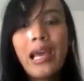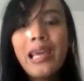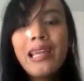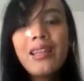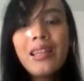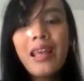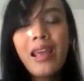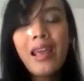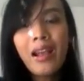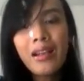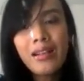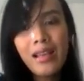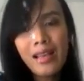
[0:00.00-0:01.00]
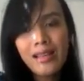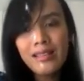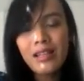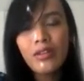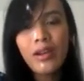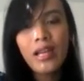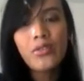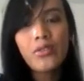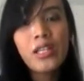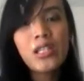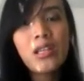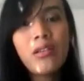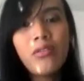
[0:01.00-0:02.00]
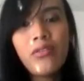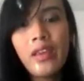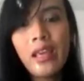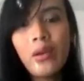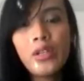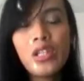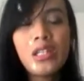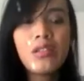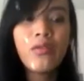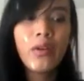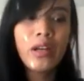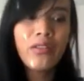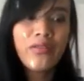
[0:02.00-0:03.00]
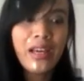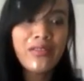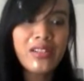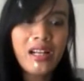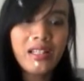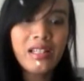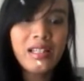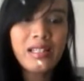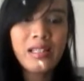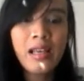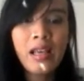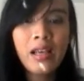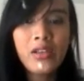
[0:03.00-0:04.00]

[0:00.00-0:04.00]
and there is a graduation fee, which is $45.